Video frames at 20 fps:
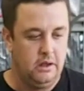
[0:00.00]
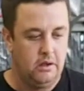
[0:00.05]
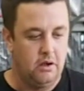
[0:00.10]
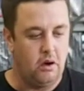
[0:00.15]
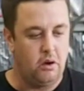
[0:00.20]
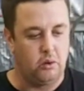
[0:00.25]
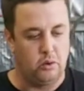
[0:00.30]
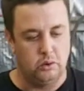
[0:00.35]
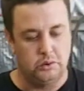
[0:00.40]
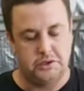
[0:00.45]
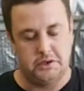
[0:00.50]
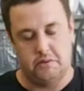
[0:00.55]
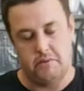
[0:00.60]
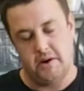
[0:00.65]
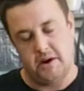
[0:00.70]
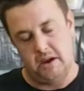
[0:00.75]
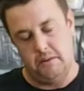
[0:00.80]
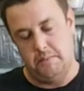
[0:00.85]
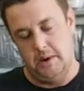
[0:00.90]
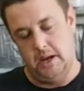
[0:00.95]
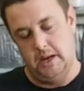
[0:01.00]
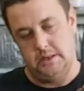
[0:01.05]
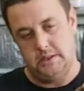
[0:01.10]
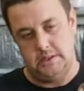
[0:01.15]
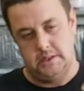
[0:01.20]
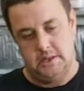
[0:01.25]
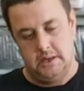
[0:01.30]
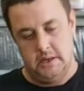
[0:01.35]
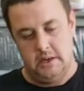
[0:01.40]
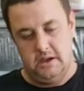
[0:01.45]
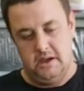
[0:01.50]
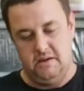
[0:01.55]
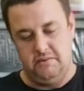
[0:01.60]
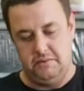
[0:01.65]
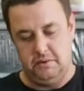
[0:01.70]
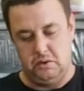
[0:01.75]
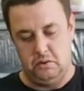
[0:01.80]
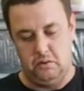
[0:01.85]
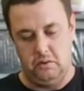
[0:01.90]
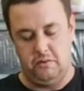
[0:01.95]
I would also recommend, if
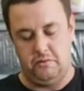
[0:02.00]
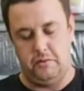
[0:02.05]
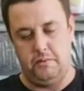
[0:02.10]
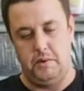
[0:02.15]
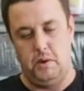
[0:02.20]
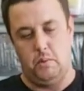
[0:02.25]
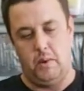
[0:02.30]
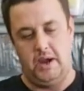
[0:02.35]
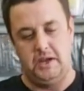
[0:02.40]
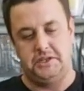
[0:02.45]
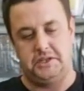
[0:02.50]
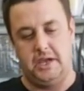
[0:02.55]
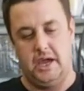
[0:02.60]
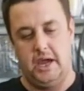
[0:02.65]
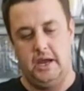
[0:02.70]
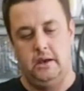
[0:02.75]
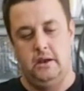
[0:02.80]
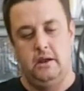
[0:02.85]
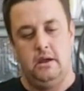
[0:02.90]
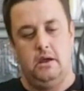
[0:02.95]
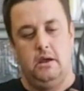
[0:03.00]
you're doing it from your wastegate,